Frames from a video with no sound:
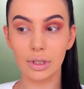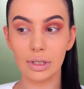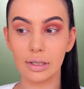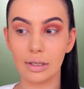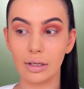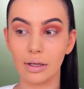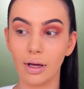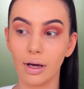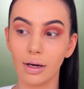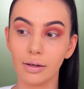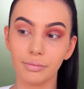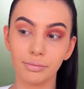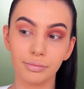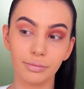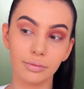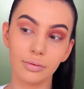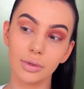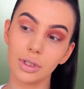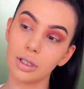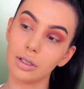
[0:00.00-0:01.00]
See that?
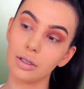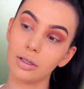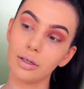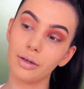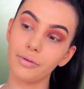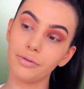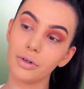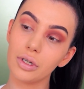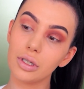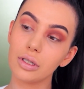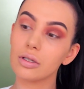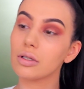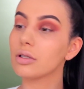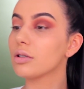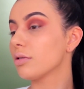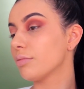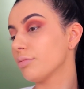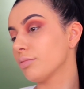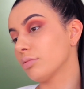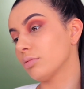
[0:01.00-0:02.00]
See the
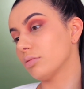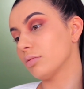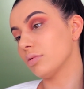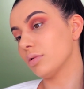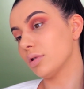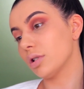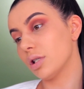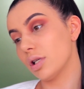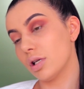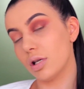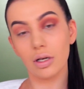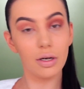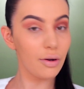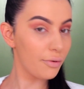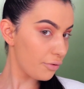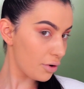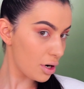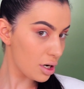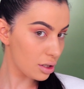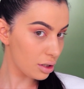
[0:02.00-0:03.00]
difference? See the
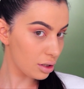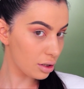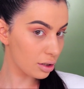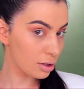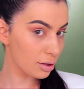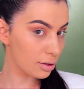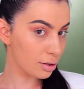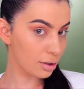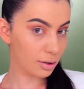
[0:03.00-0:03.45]
difference?